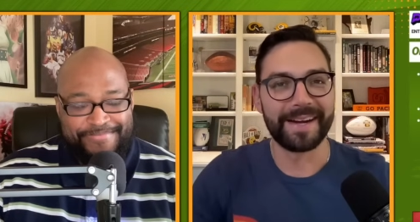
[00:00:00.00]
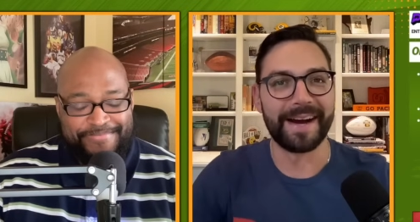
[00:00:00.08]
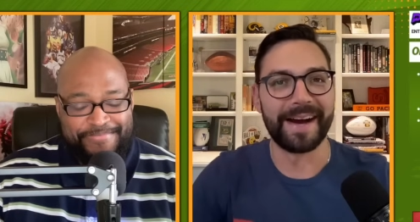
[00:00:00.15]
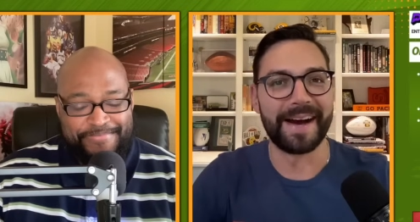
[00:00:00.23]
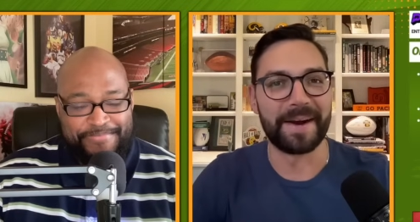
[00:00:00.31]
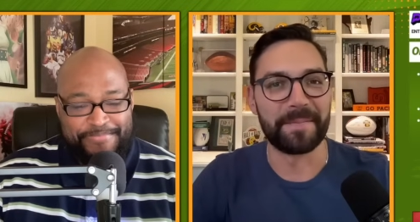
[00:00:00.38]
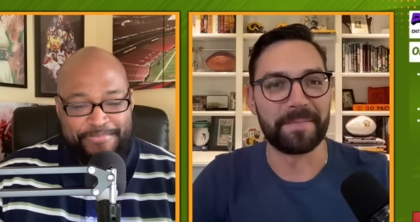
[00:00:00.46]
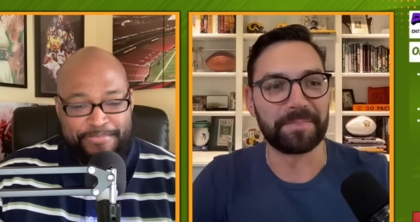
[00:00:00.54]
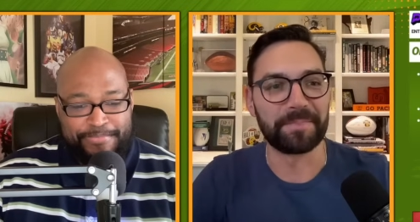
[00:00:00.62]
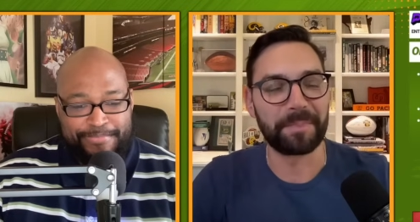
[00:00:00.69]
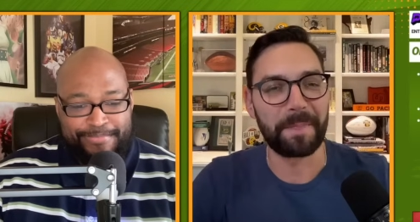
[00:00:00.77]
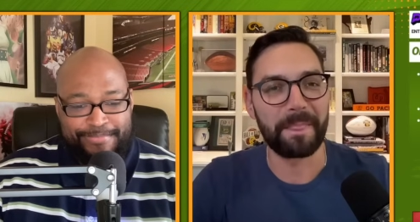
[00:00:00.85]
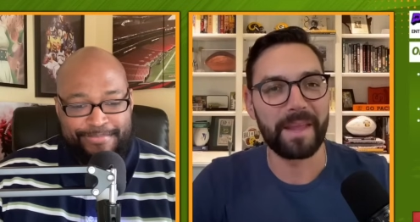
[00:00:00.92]
Speaker 1: Um,
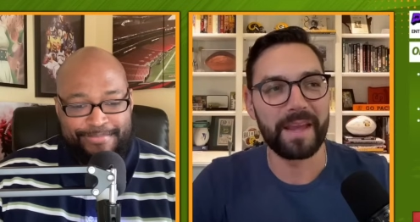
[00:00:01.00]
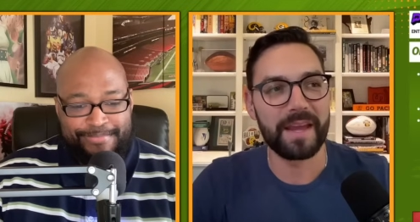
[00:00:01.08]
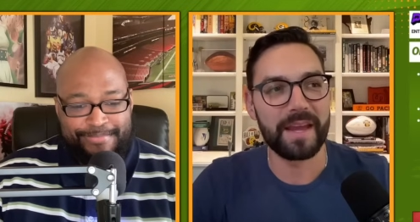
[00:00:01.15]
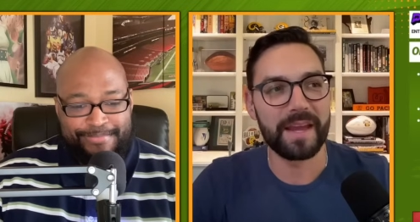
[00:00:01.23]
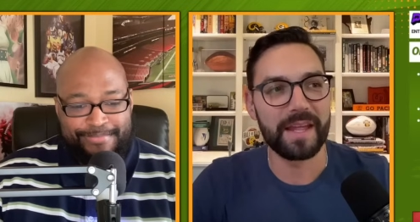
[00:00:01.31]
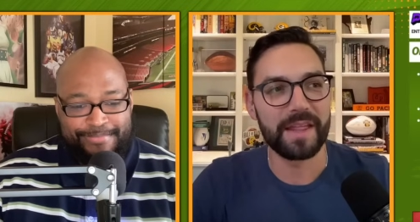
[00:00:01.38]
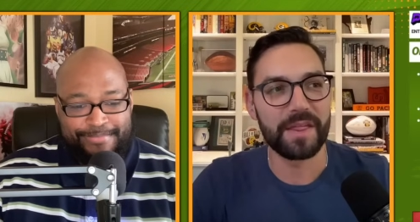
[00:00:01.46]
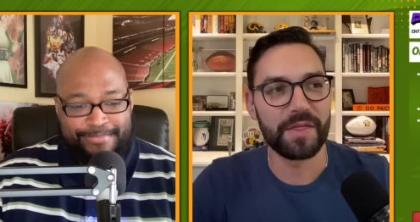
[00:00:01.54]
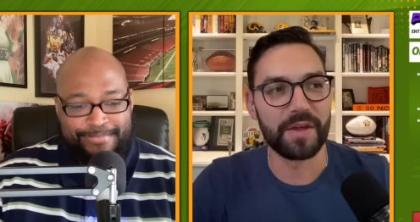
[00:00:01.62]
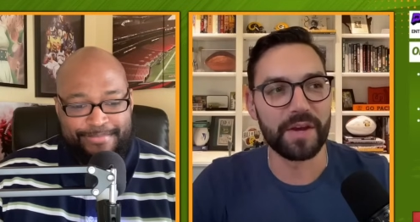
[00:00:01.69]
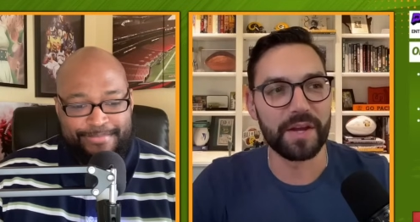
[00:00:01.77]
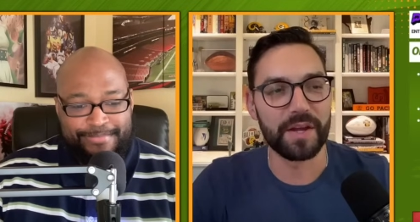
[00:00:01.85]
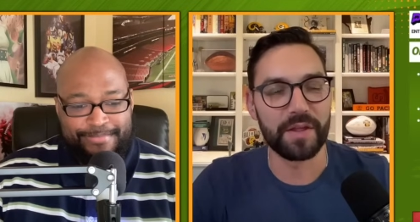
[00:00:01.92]

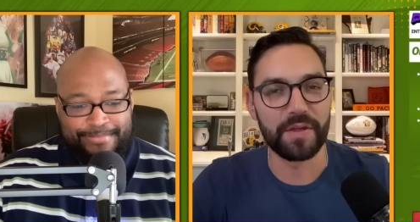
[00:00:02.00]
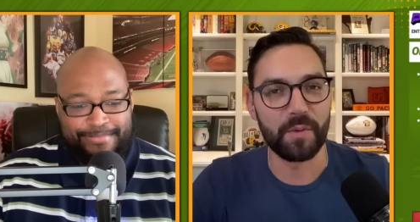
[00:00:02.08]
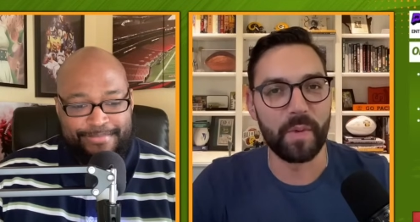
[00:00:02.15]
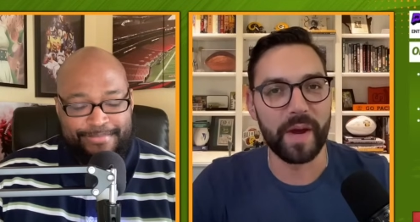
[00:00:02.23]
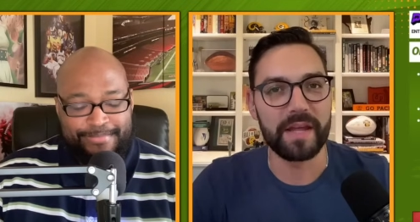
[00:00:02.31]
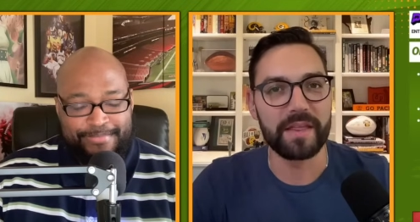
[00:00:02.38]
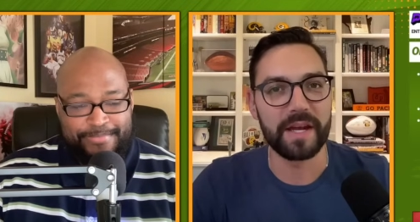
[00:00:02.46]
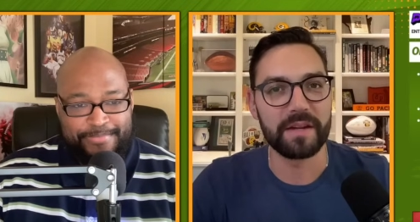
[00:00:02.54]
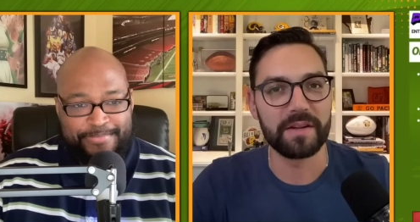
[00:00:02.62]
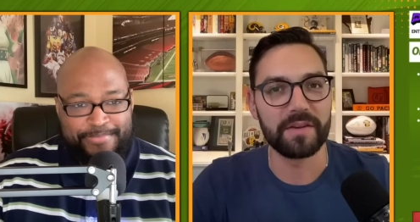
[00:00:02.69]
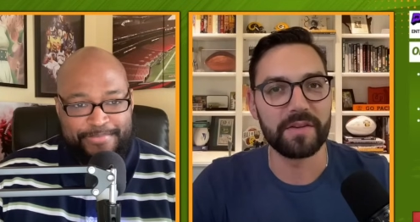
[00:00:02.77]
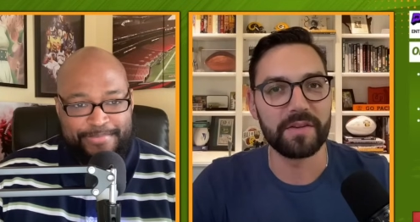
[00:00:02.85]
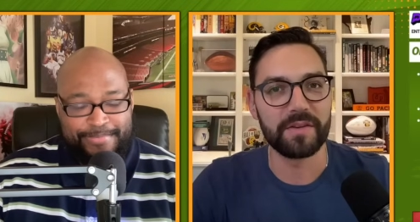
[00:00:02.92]
the the way that
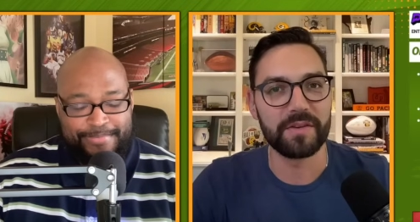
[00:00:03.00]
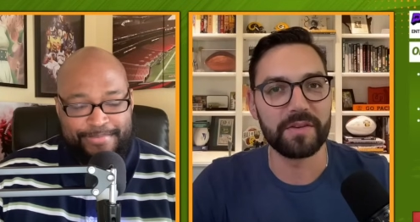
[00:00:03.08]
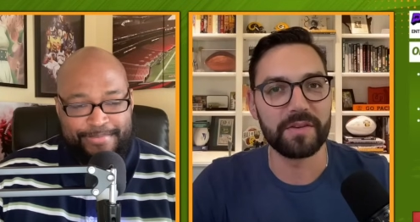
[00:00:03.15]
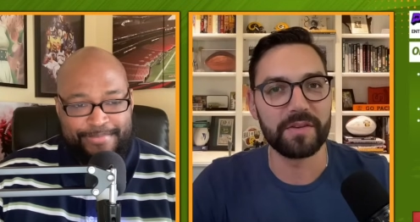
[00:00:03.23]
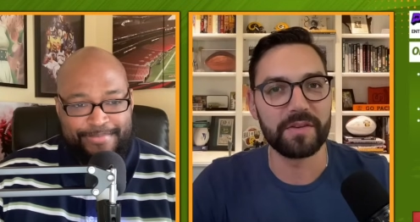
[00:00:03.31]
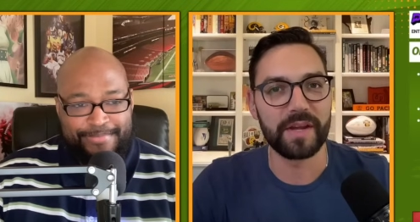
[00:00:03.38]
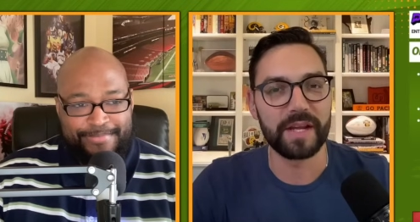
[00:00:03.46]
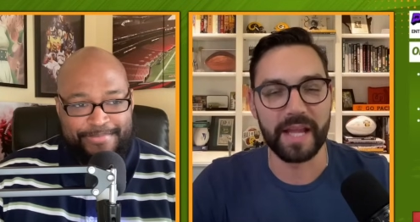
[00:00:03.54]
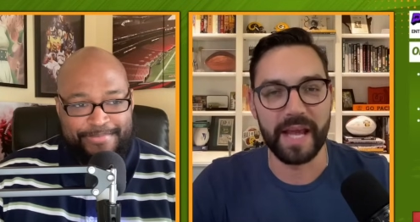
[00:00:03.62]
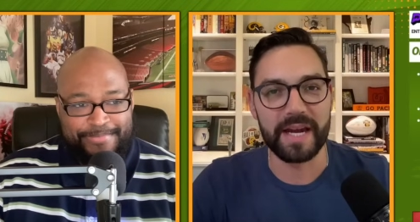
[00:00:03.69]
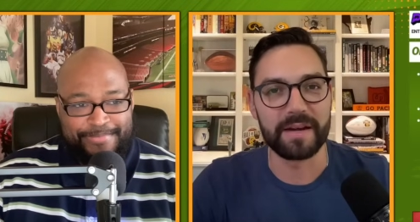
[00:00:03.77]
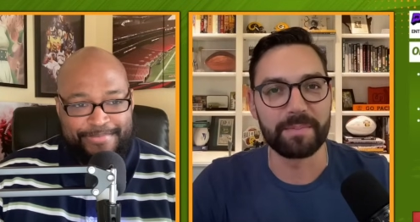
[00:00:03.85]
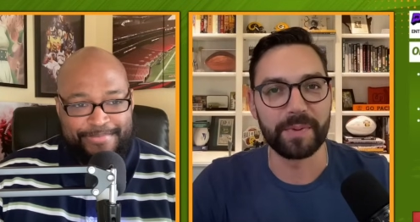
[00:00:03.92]

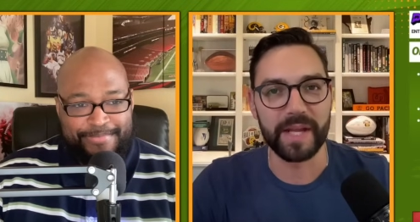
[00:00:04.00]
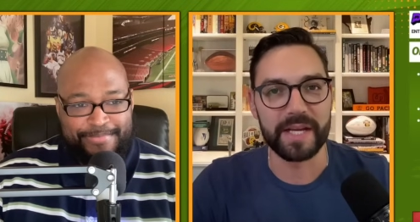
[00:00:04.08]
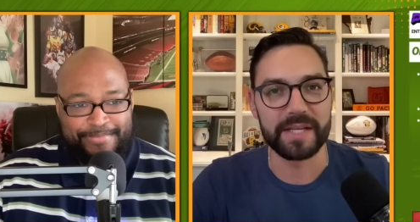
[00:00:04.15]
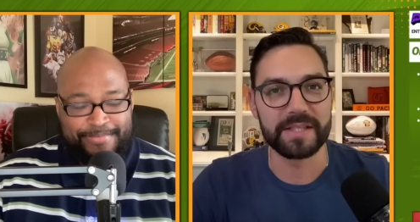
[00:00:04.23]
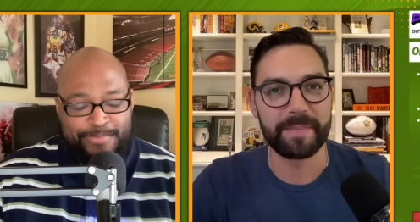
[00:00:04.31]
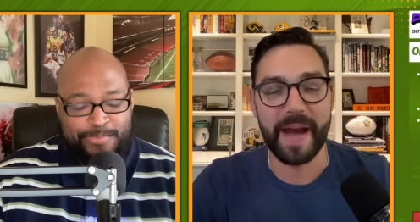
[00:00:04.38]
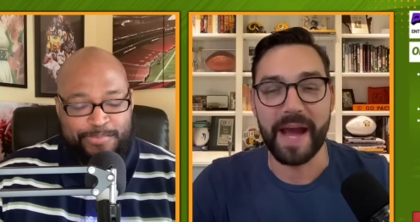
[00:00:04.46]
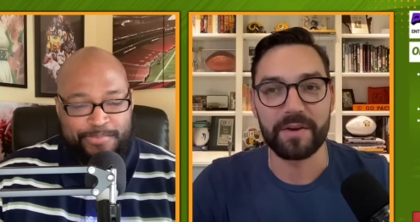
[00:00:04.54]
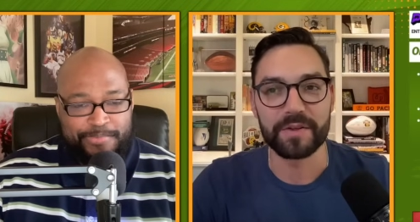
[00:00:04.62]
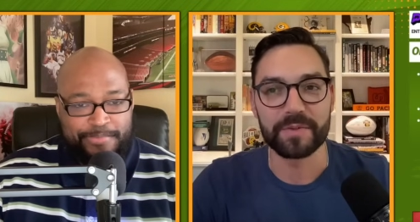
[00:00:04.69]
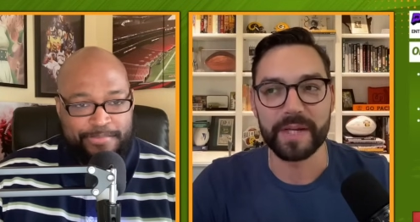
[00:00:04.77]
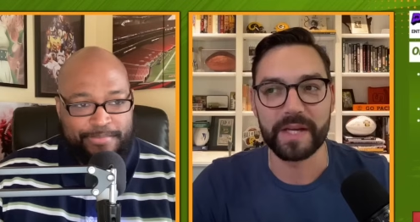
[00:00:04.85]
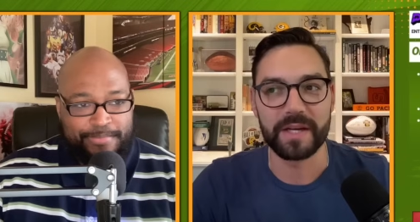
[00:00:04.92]
Atlanta plays the
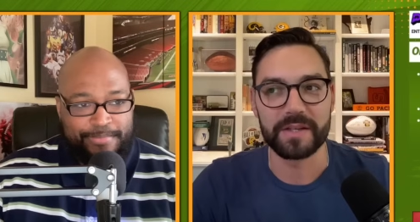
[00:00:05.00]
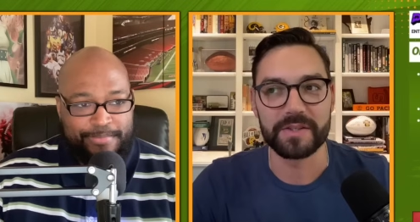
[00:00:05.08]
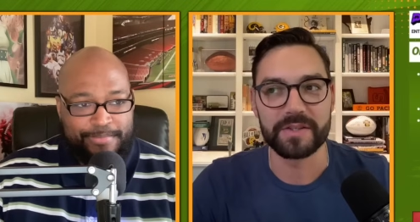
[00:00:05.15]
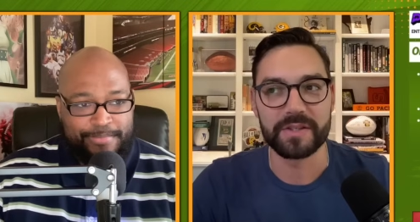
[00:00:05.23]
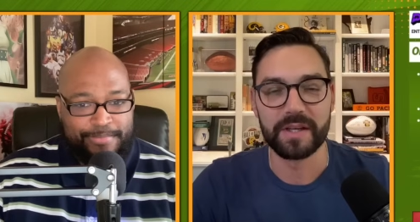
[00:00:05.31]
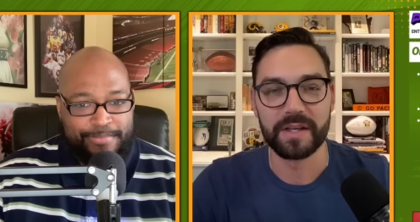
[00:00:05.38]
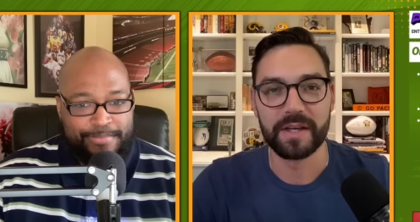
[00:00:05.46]
Packers because